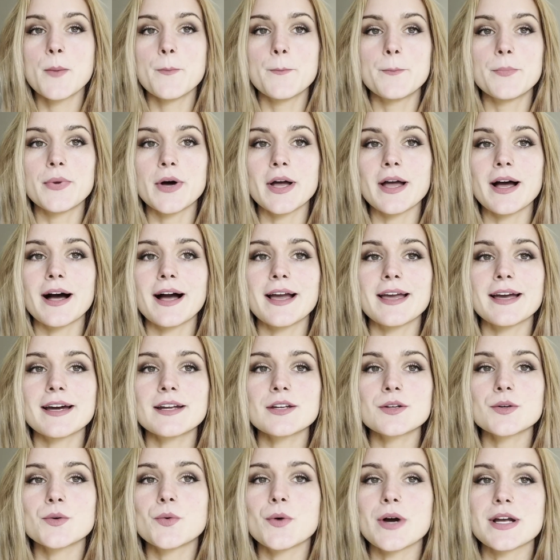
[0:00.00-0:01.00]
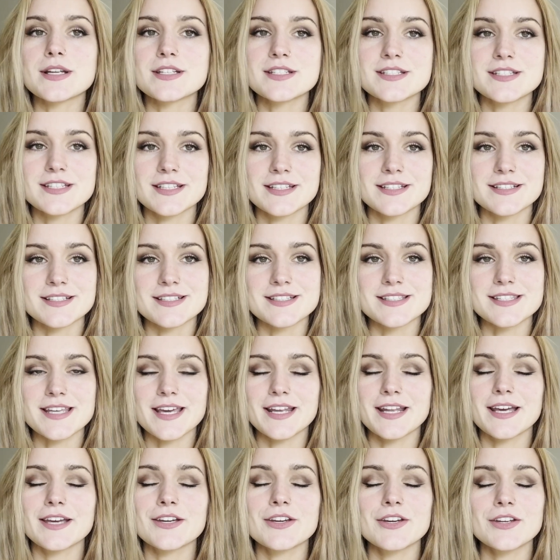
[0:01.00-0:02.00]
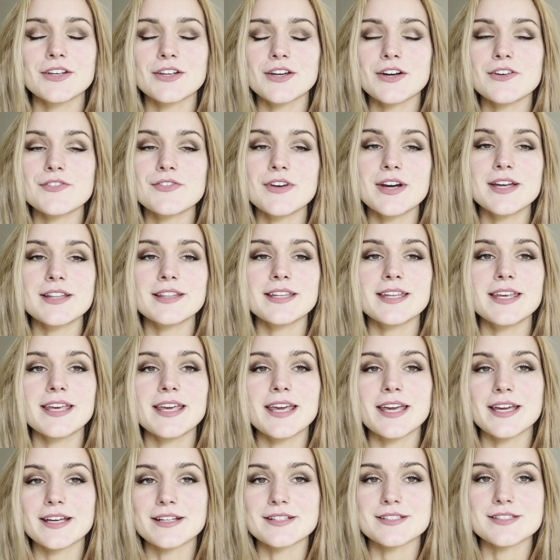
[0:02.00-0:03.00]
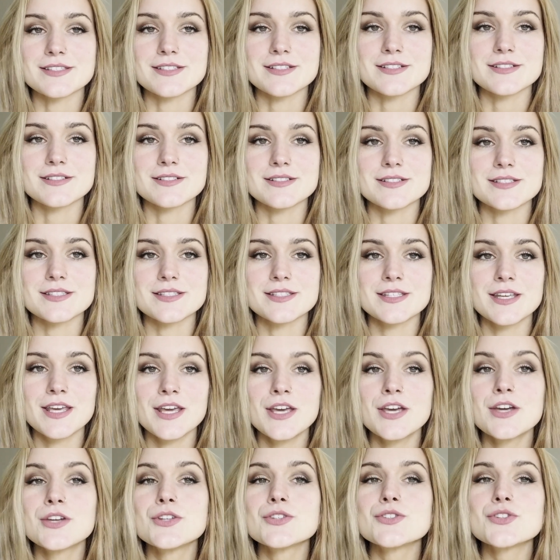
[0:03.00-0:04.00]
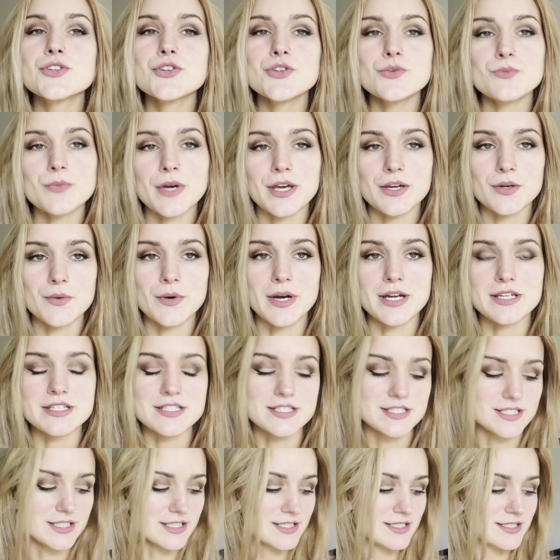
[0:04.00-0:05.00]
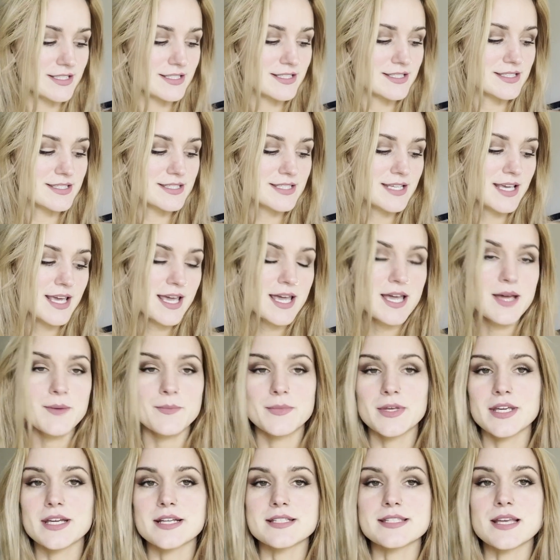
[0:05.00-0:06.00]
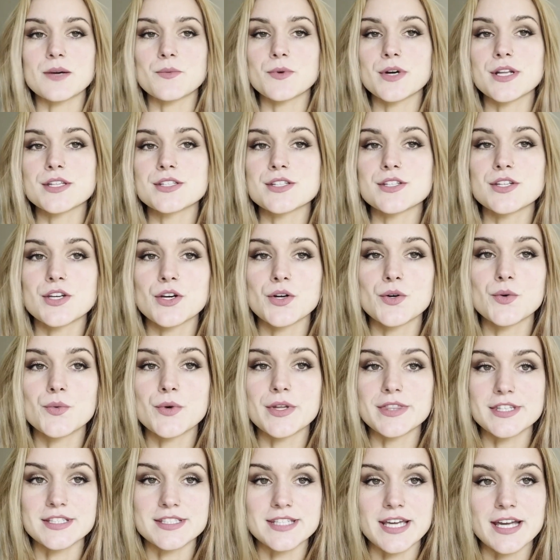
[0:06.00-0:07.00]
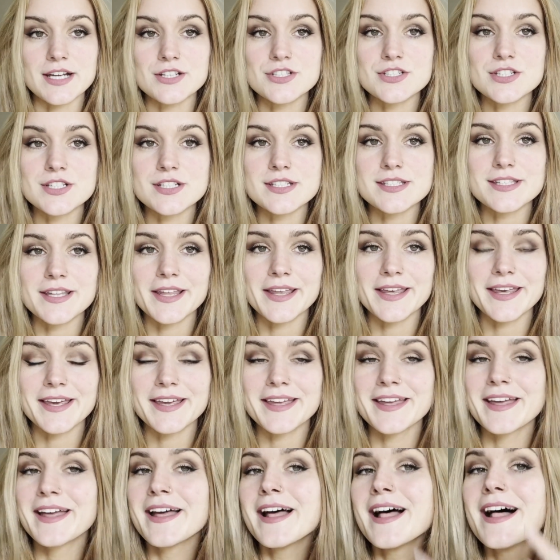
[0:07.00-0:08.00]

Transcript: but I had questions and I could not find the answers to my questions because I wanted to know what the texture's like.